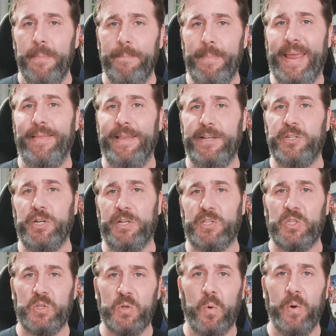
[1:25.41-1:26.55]
mainly
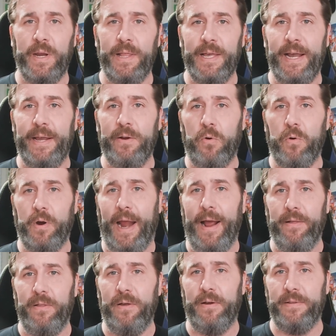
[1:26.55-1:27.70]
just storyline or
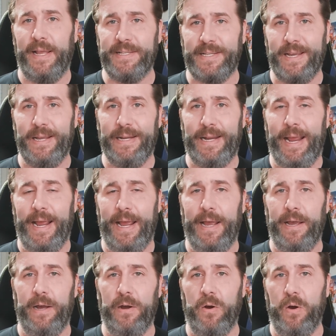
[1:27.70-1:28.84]
how long that's gonna,
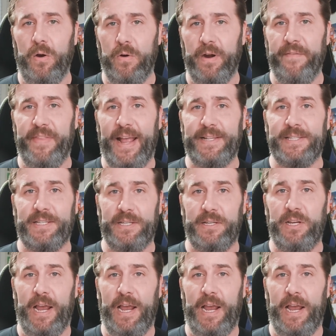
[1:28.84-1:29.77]
or if that's